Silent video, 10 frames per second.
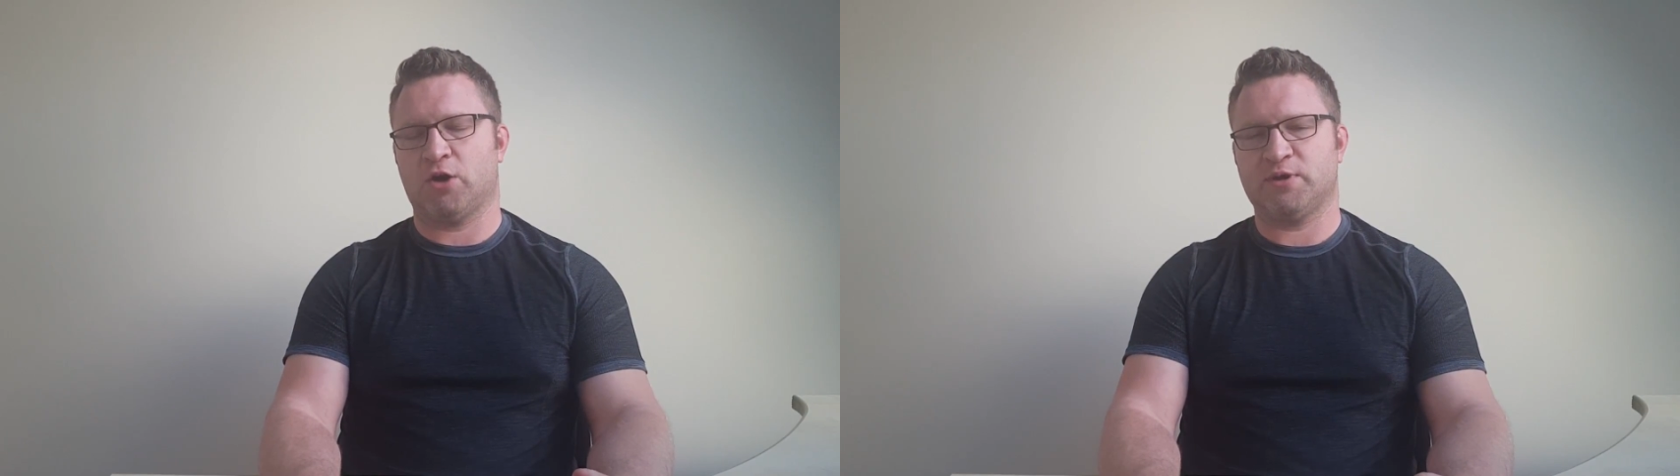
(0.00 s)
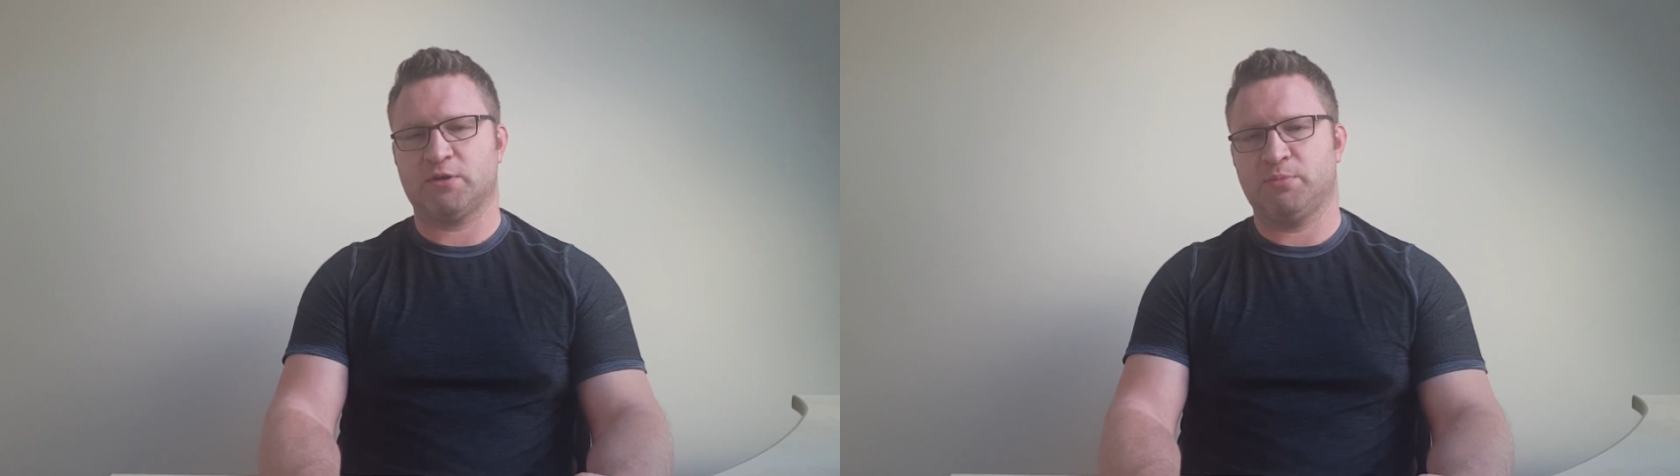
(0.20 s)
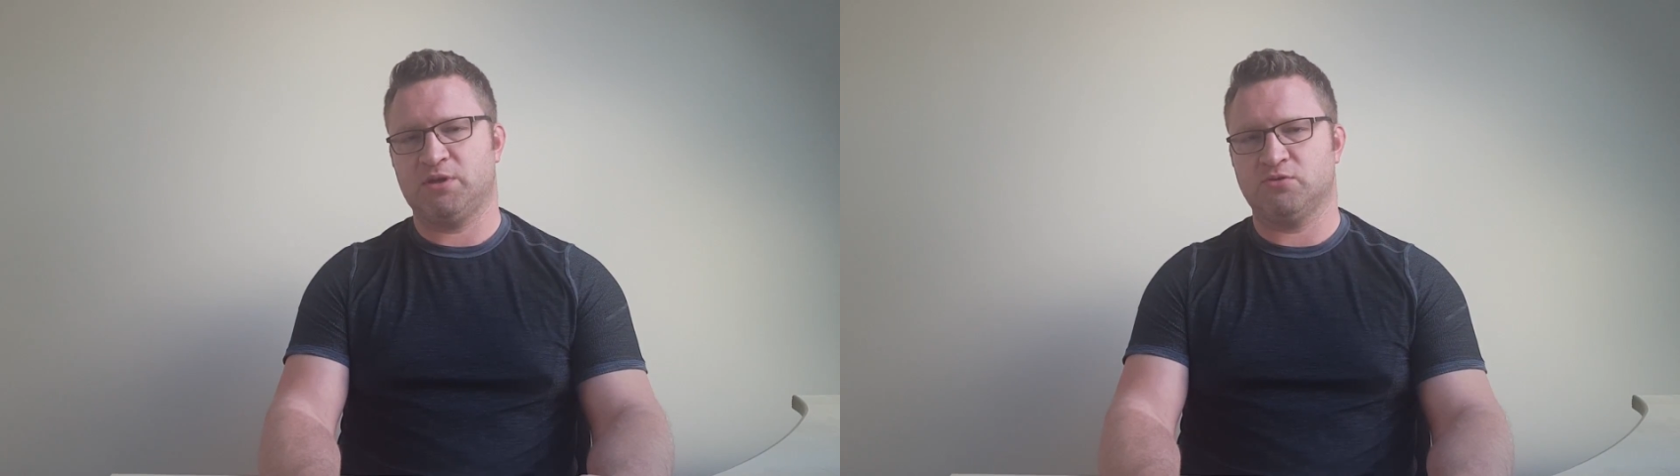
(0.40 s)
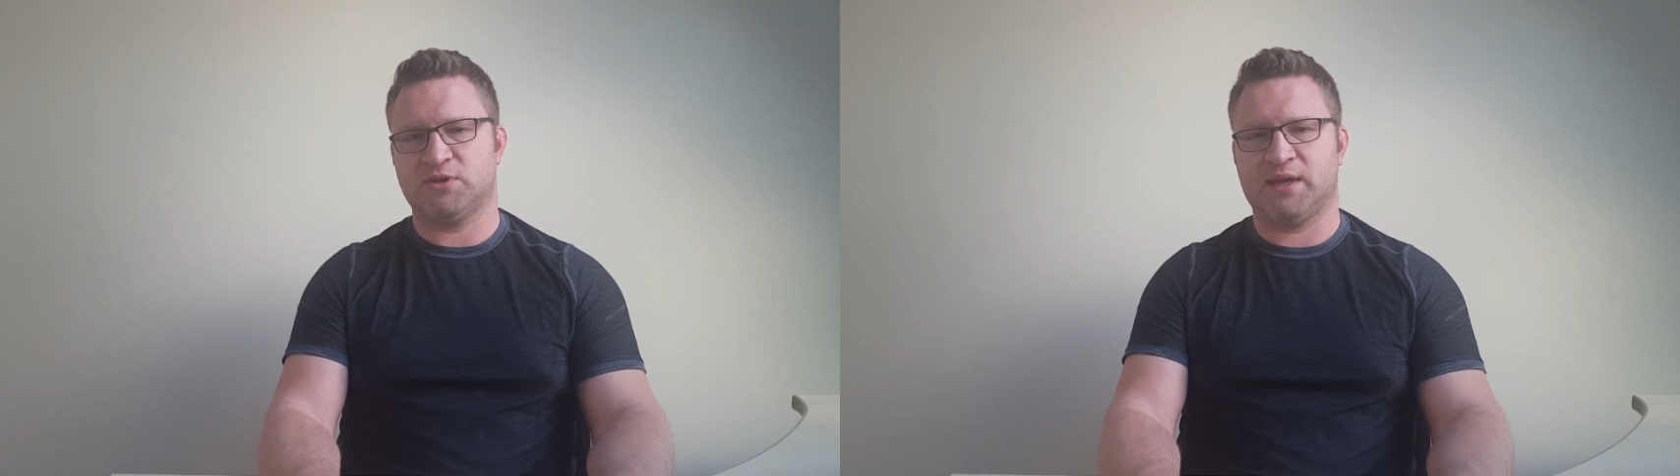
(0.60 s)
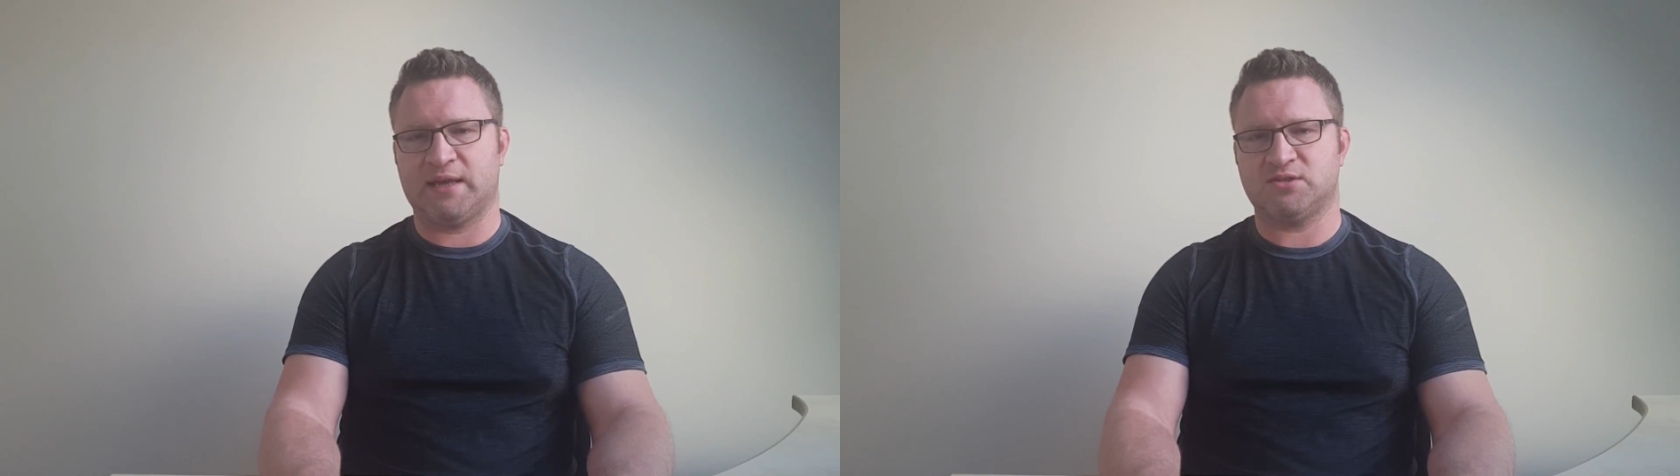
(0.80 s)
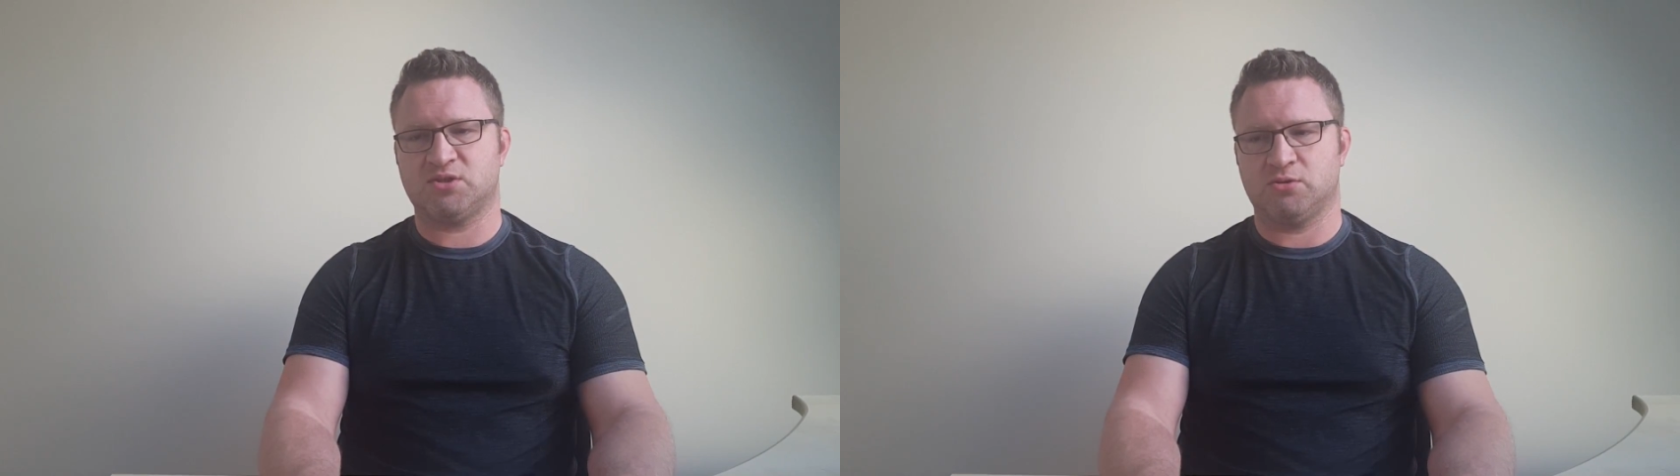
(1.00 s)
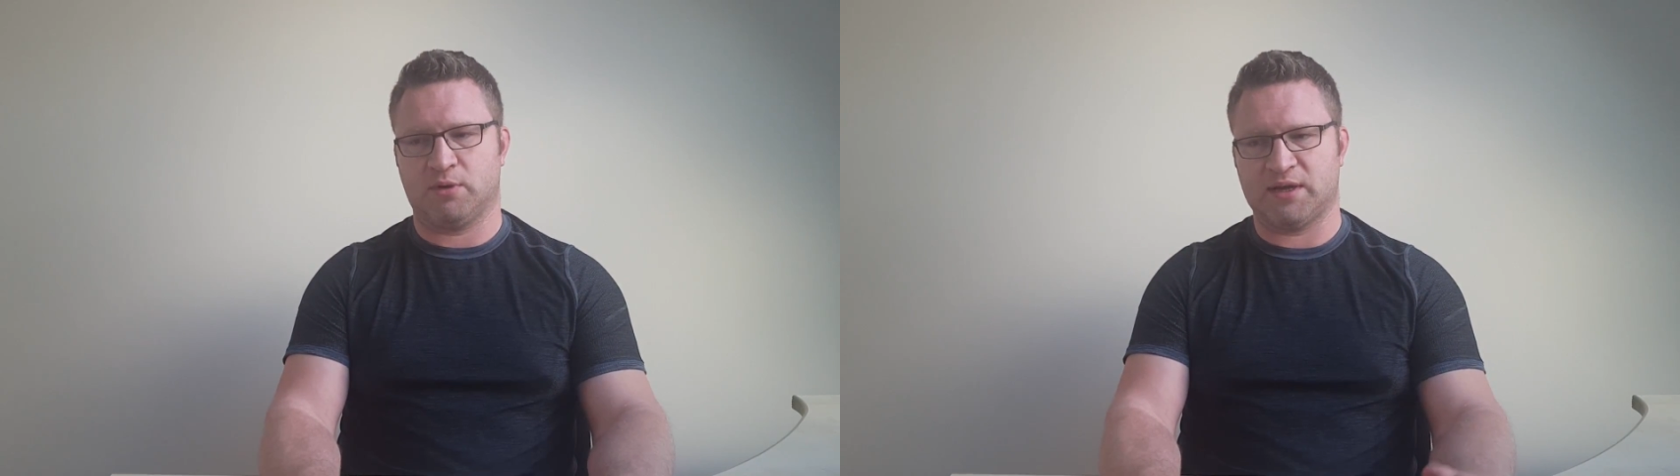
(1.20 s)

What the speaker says: how they can be used against you.